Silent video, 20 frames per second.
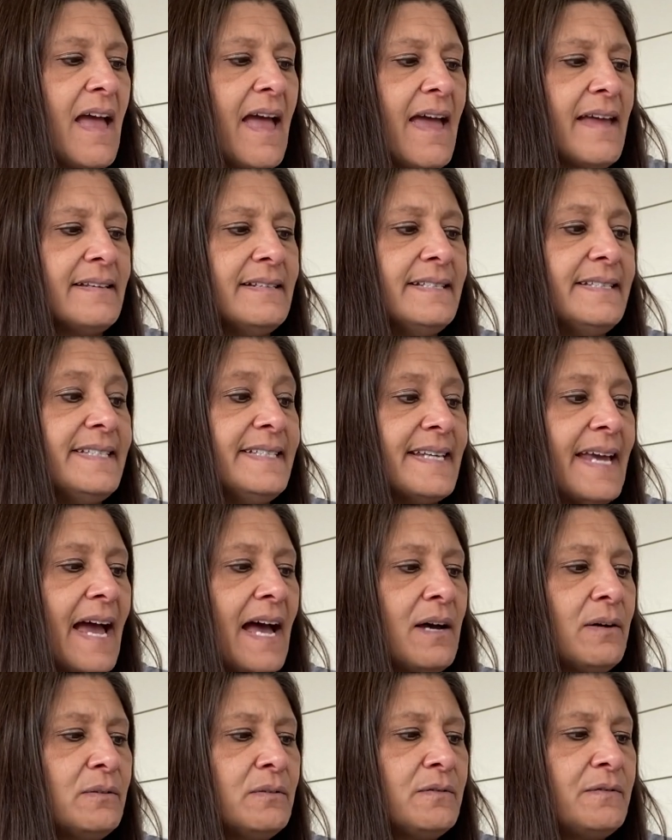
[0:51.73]
and
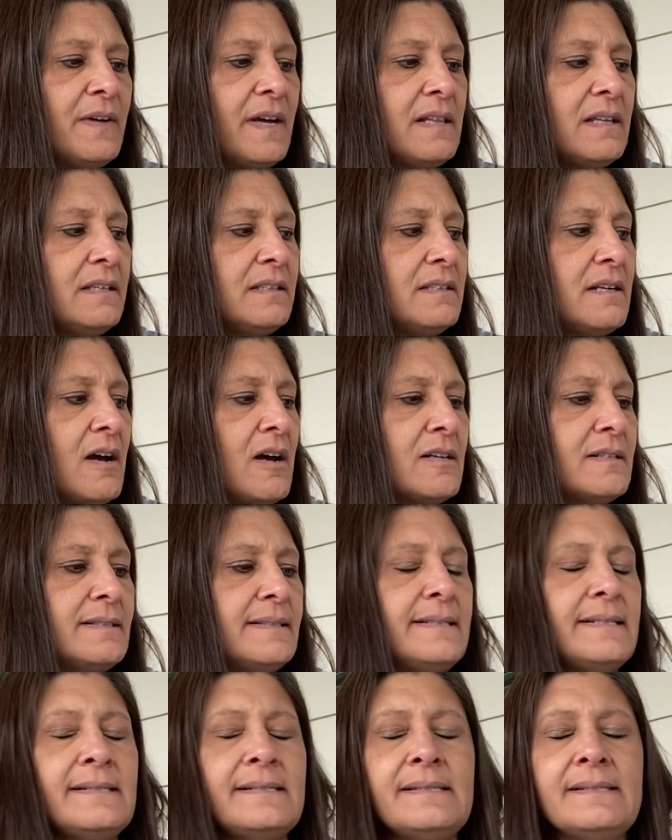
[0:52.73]
down fell
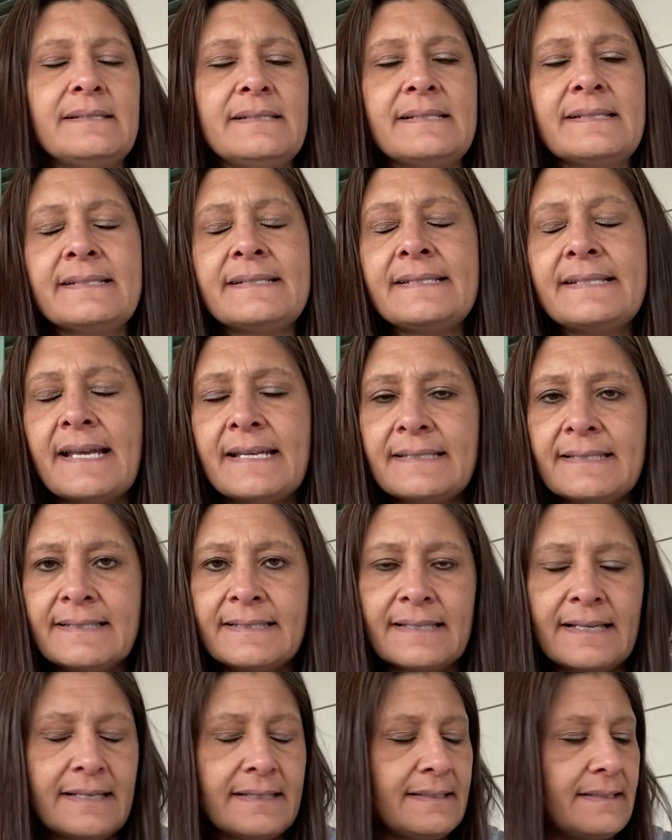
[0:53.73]
Anansi
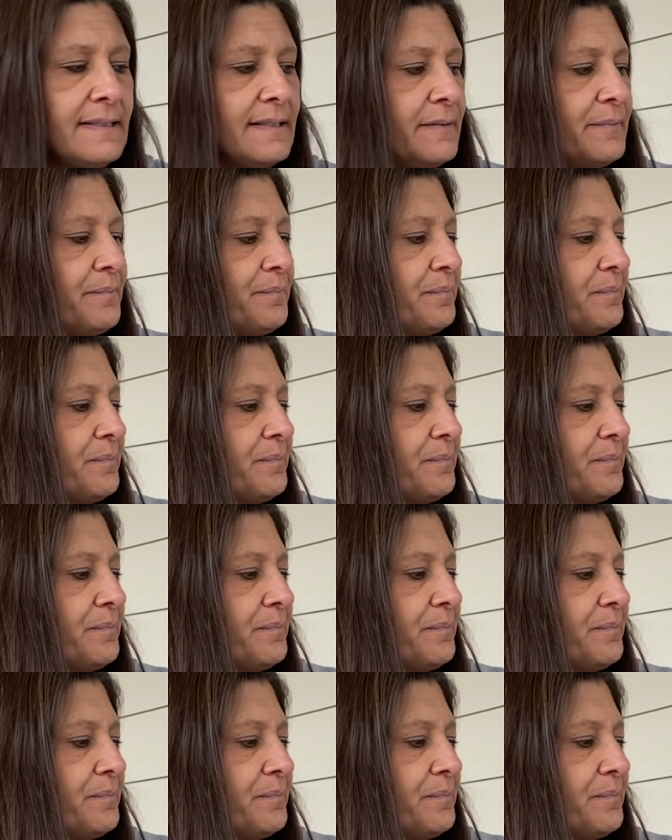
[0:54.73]
senseless.